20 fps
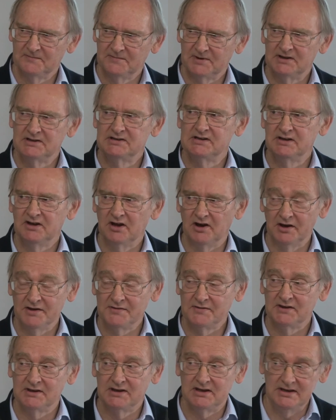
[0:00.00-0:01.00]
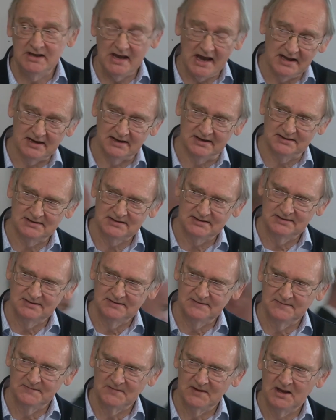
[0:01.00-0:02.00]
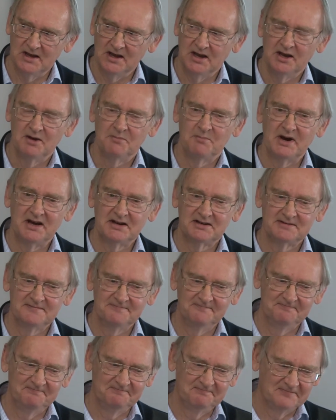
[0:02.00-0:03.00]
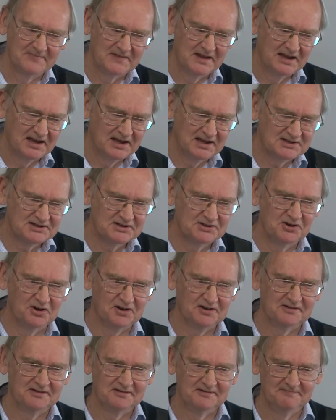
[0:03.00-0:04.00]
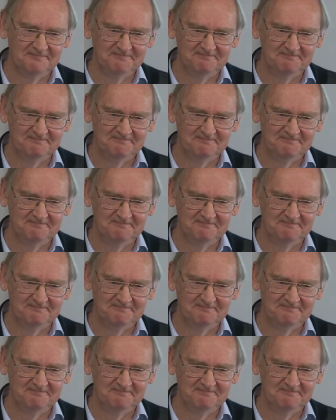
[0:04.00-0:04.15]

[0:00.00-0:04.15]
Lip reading: and I think he had it. But it's not,